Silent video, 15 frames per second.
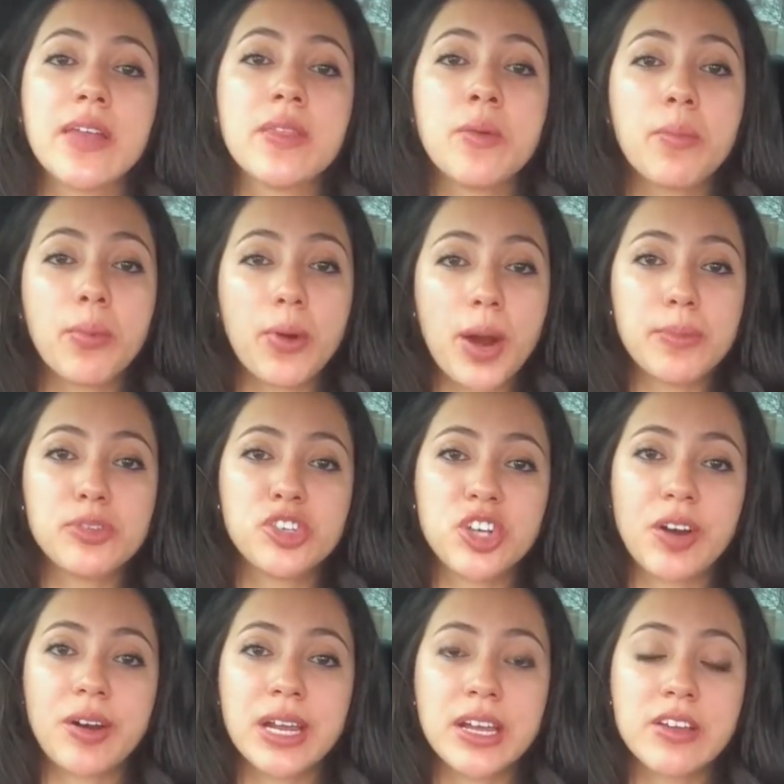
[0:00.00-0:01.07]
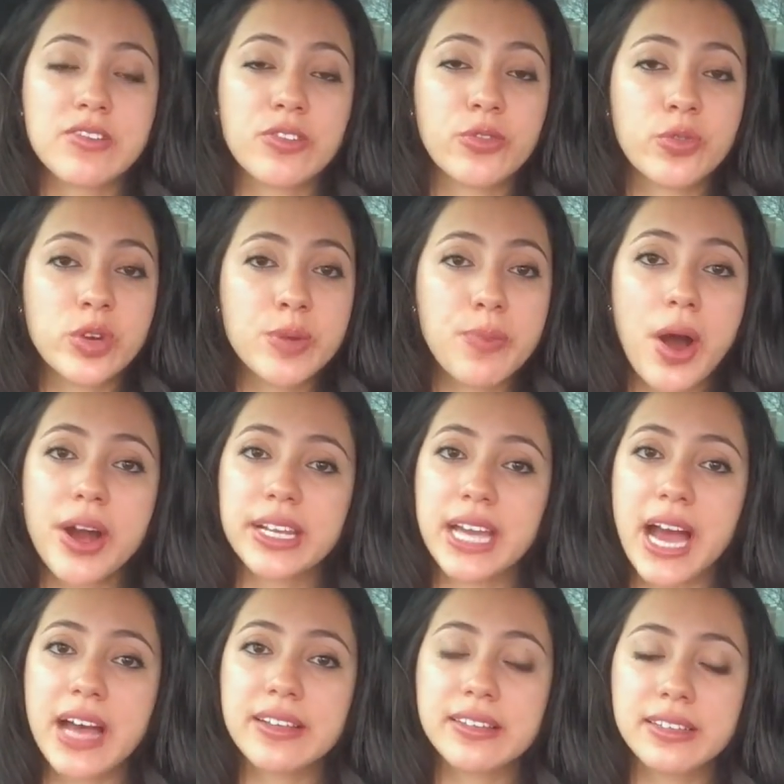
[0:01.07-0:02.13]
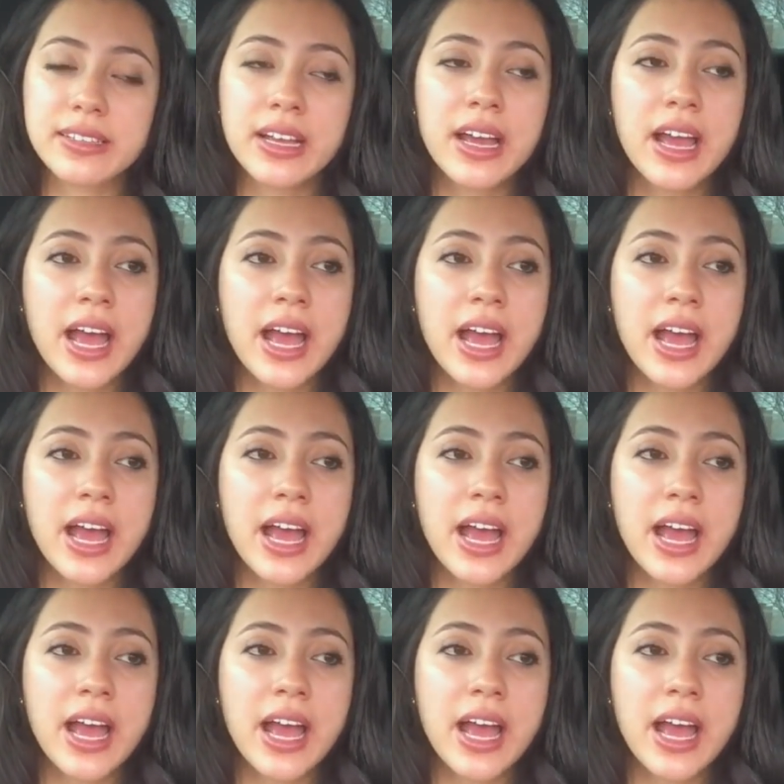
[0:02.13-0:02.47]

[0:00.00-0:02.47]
and then Prep GRE. It's a free podcast.